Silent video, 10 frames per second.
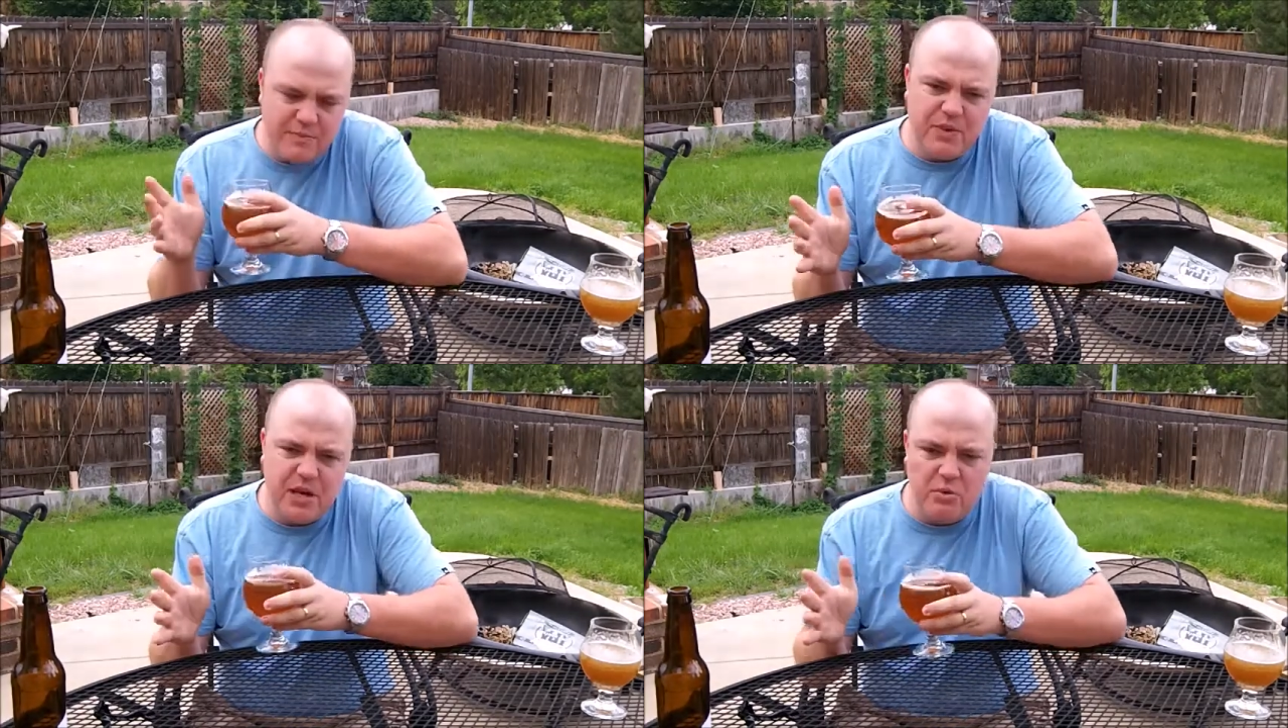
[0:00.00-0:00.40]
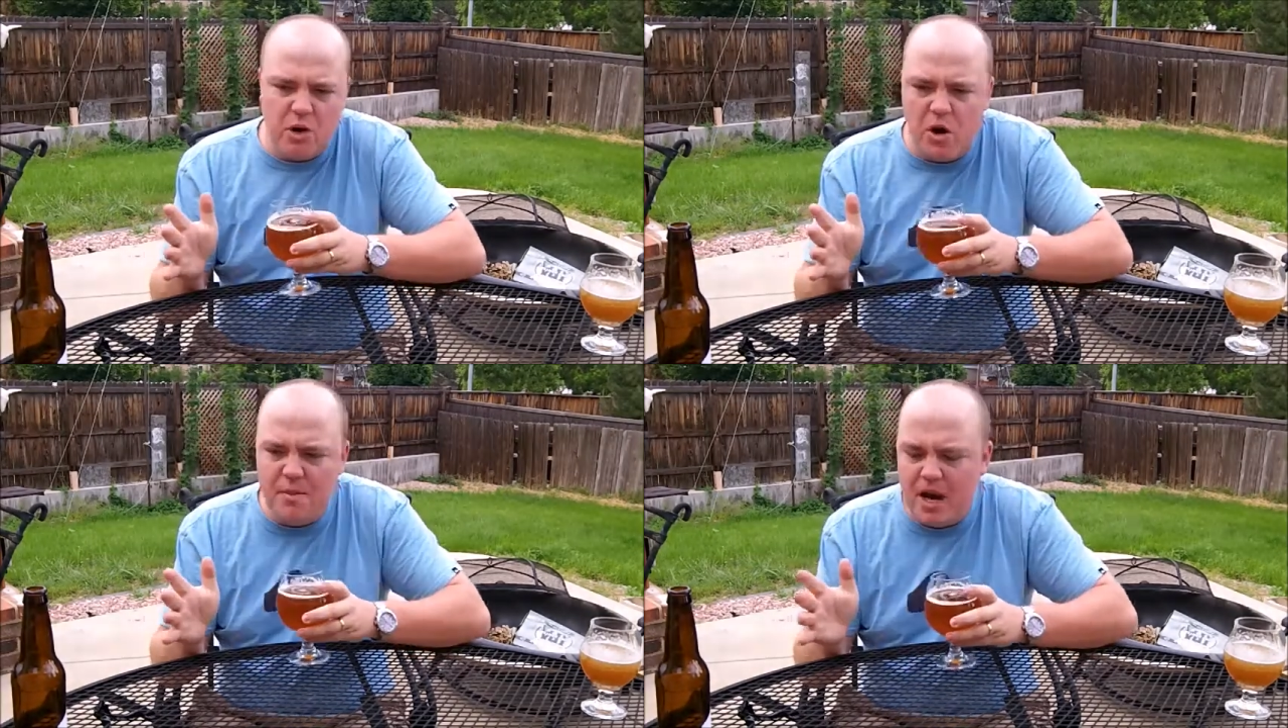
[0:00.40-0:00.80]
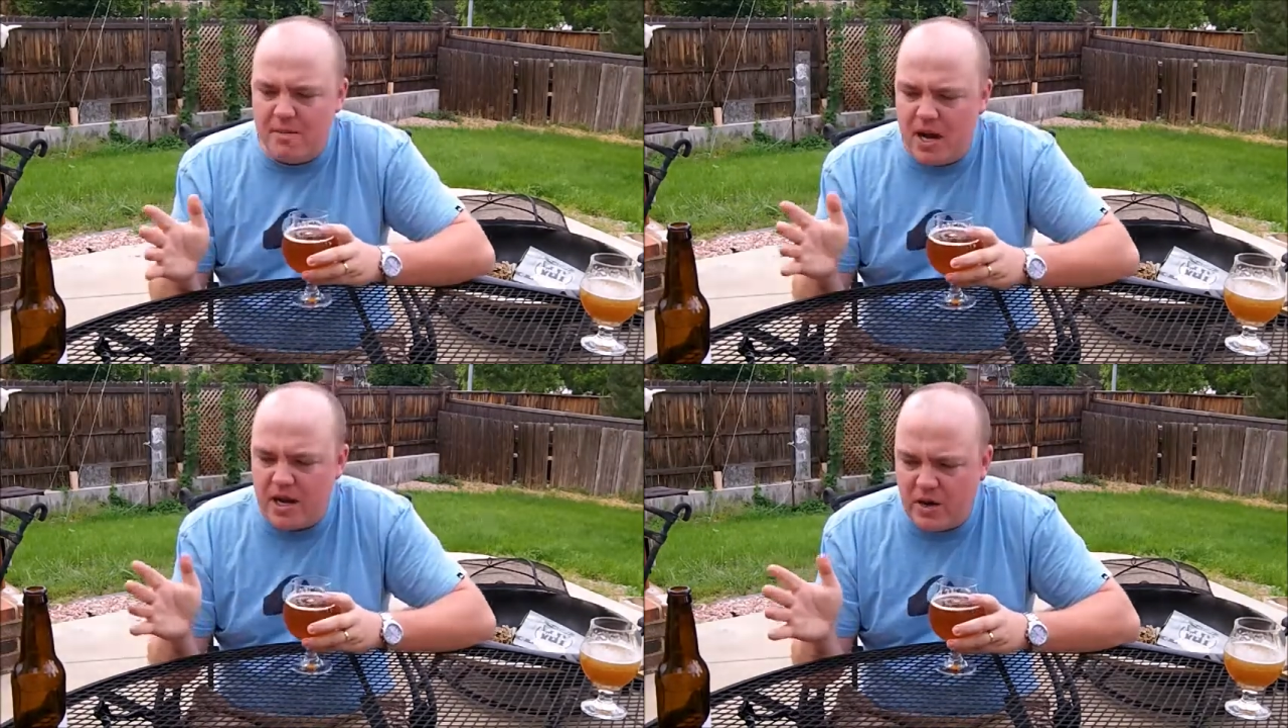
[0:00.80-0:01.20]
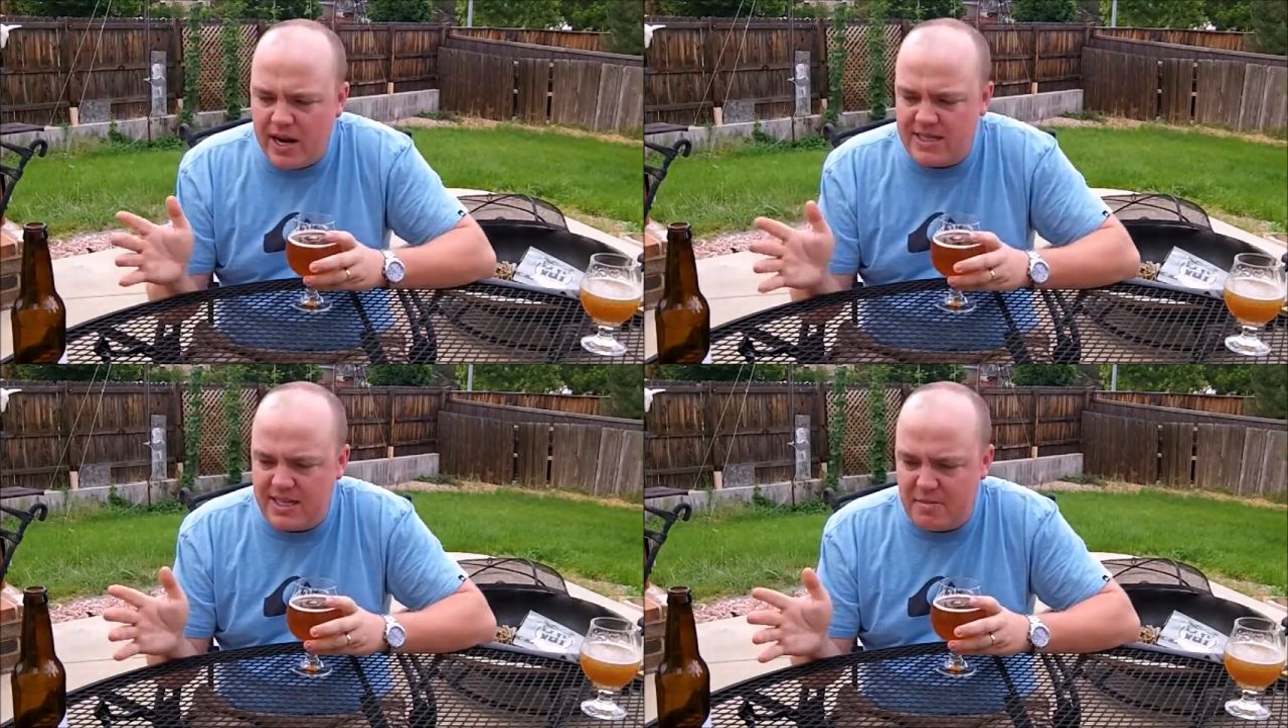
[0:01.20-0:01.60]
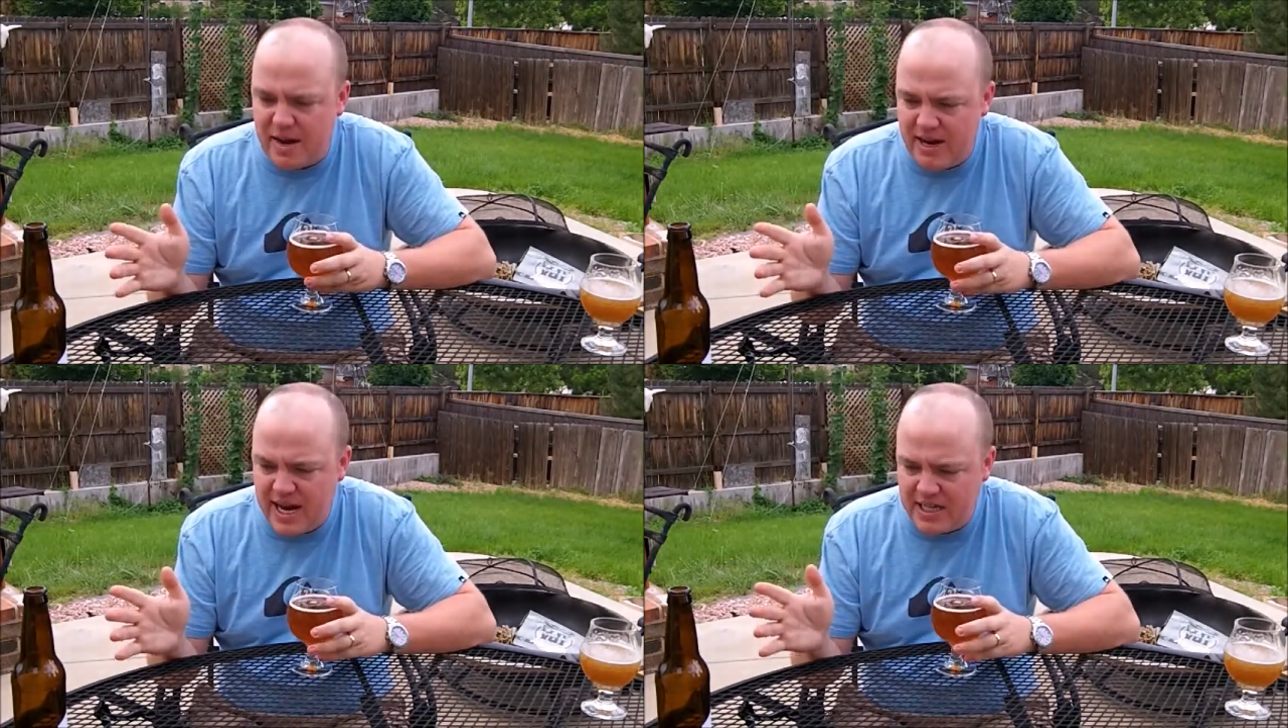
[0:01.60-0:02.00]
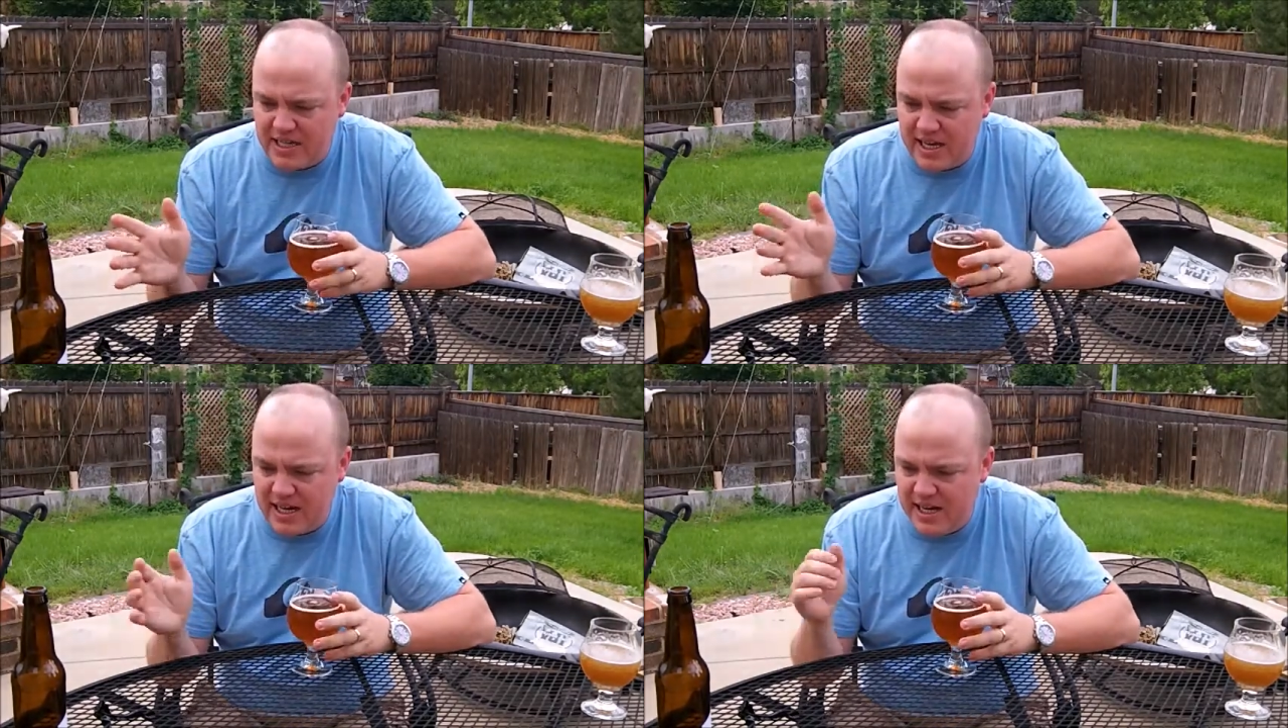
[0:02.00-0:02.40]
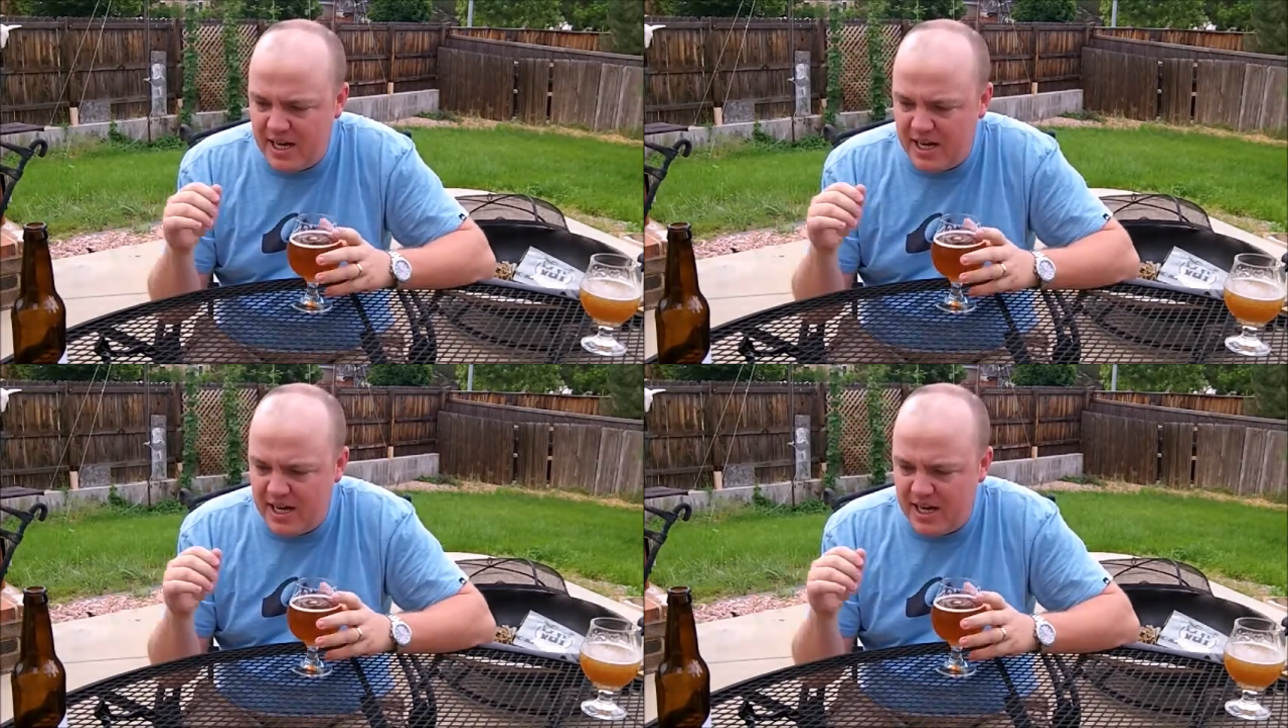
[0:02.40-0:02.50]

The aroma I'm not crazy about, actually.